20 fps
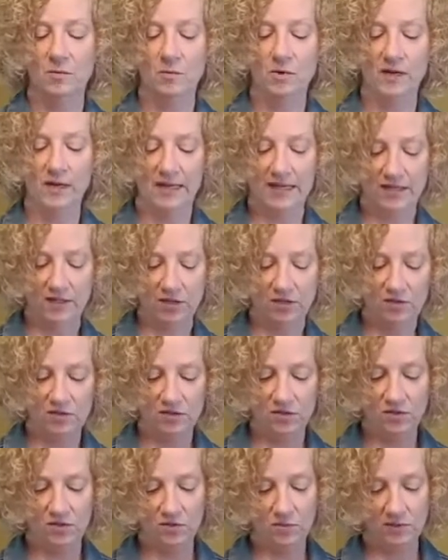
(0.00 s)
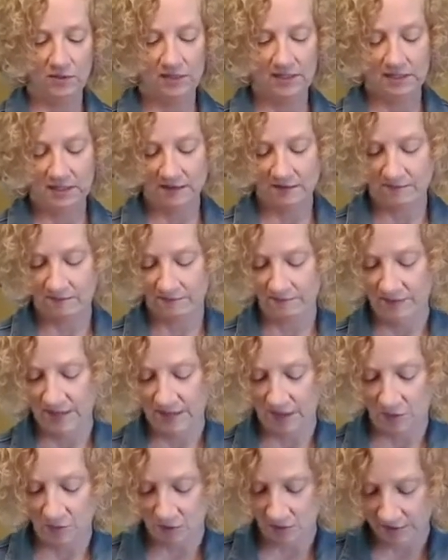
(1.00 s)
what can you do with stuff that
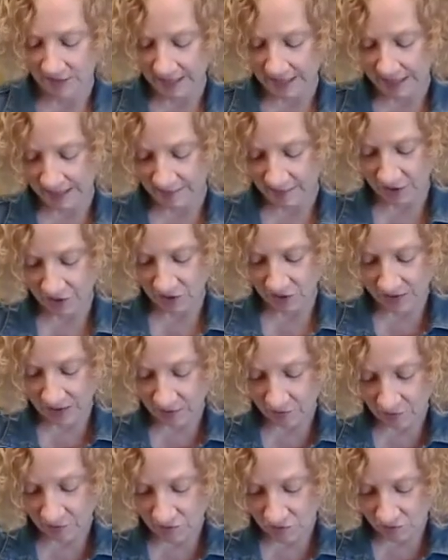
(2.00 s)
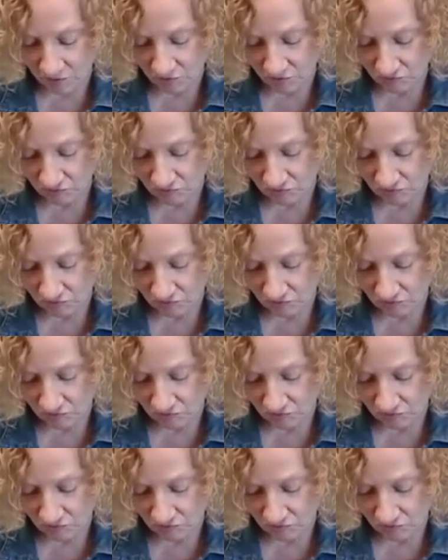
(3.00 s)
you already have at your house?